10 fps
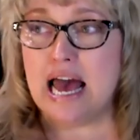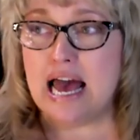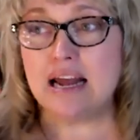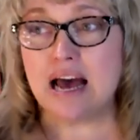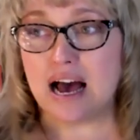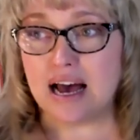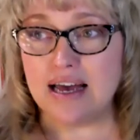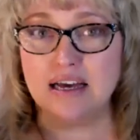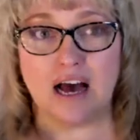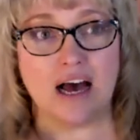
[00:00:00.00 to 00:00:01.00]
And
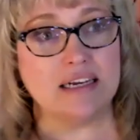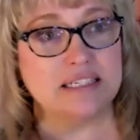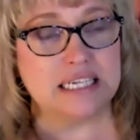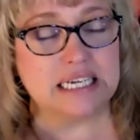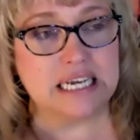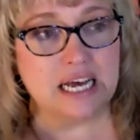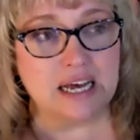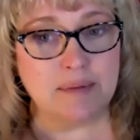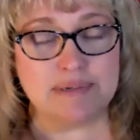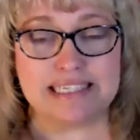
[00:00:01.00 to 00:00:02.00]
I got,
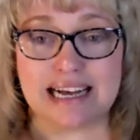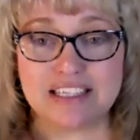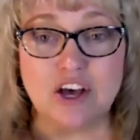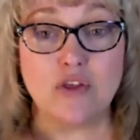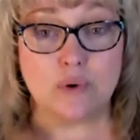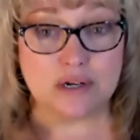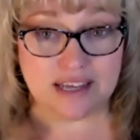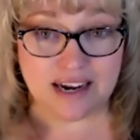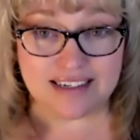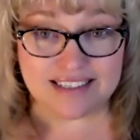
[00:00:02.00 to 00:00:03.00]
uh, besides all the work
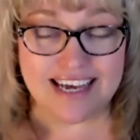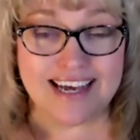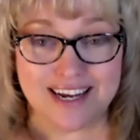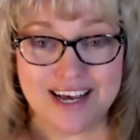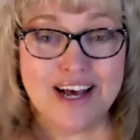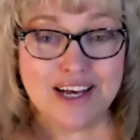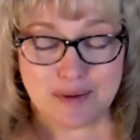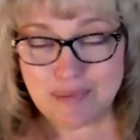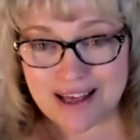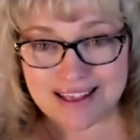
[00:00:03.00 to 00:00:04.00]
that I did
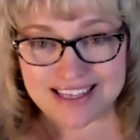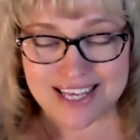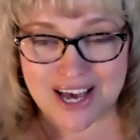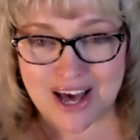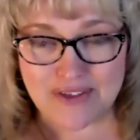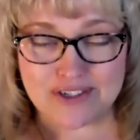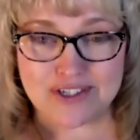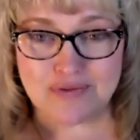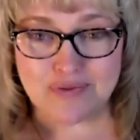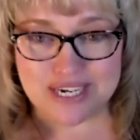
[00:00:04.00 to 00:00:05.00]
compiling the authors
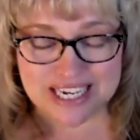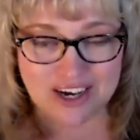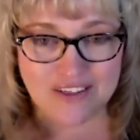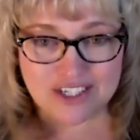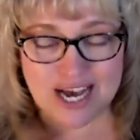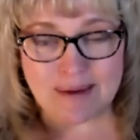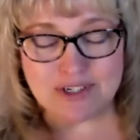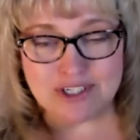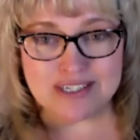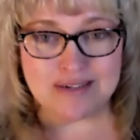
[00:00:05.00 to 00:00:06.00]
and reading all the
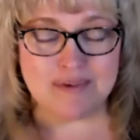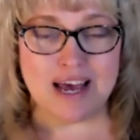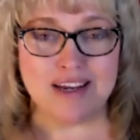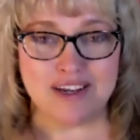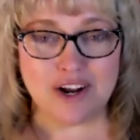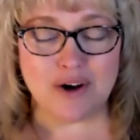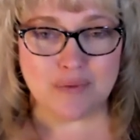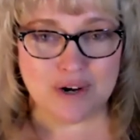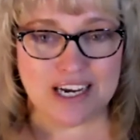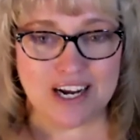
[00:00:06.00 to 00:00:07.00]
chapters and, and, you know,
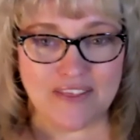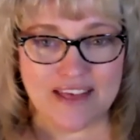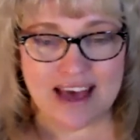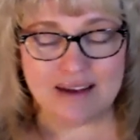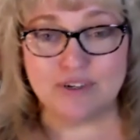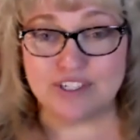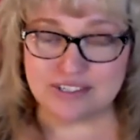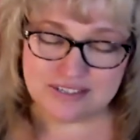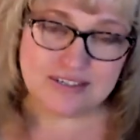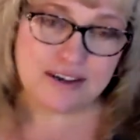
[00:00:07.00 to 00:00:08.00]
working on that, which
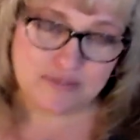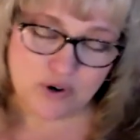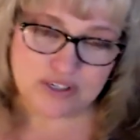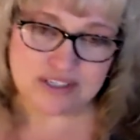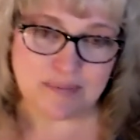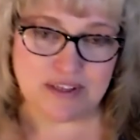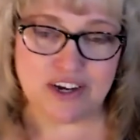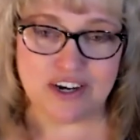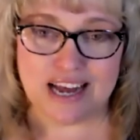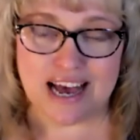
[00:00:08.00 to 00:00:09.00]
is, of course, something
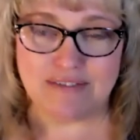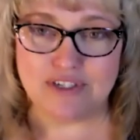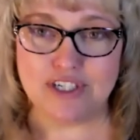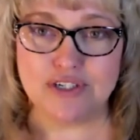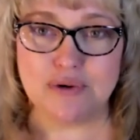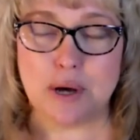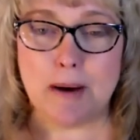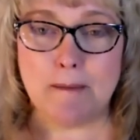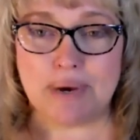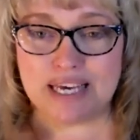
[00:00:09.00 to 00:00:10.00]
you're going to have to do,
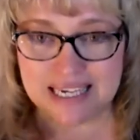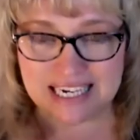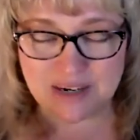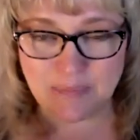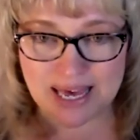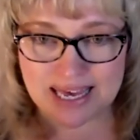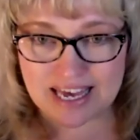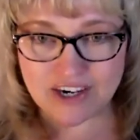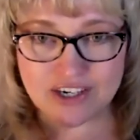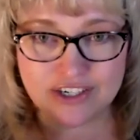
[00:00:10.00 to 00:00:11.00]
but you need to pay
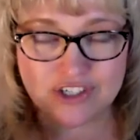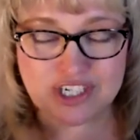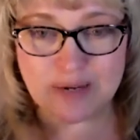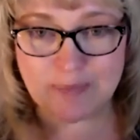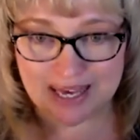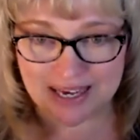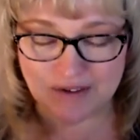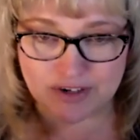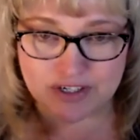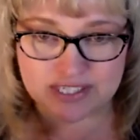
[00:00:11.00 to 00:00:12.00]
editors, you need to pay a
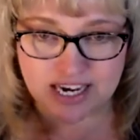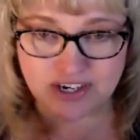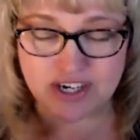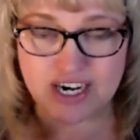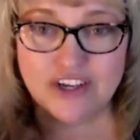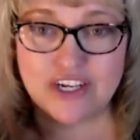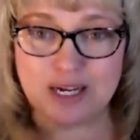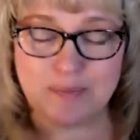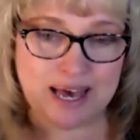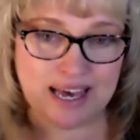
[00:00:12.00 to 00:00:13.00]
cover designer, and you
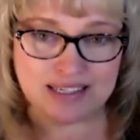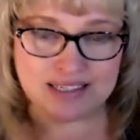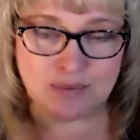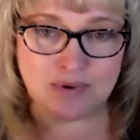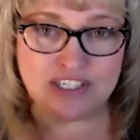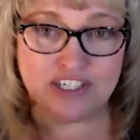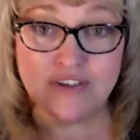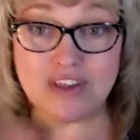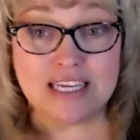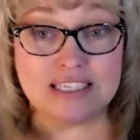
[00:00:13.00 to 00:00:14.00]
need to pay someone to do
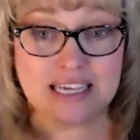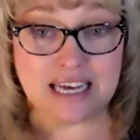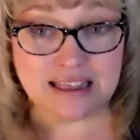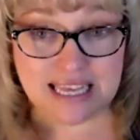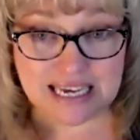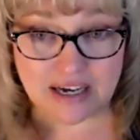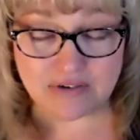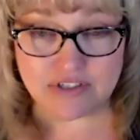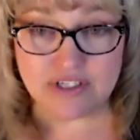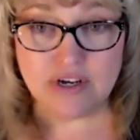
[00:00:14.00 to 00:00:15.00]
the inside layout,
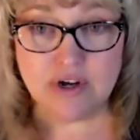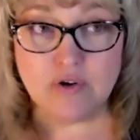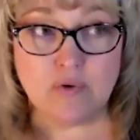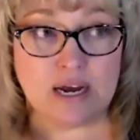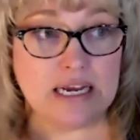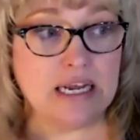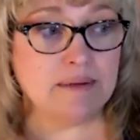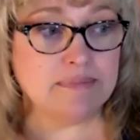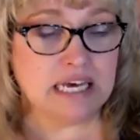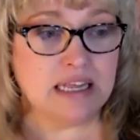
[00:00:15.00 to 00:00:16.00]
right? And
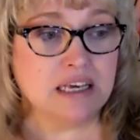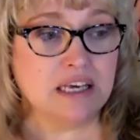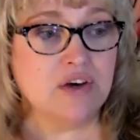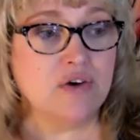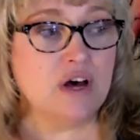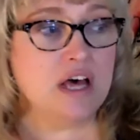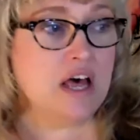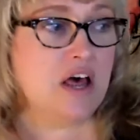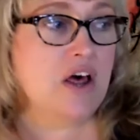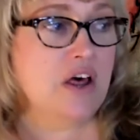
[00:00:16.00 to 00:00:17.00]
I'm telling you
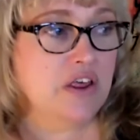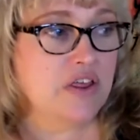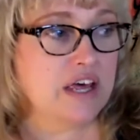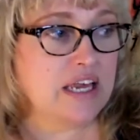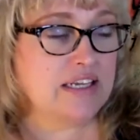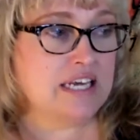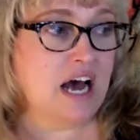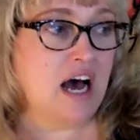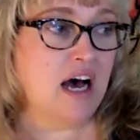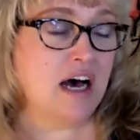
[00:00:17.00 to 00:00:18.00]
that,
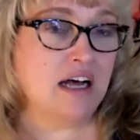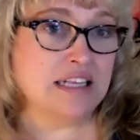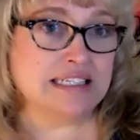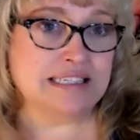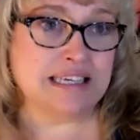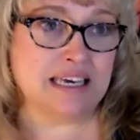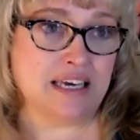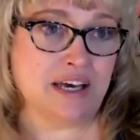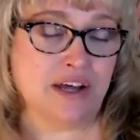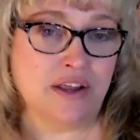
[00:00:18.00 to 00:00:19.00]
uh, let's see,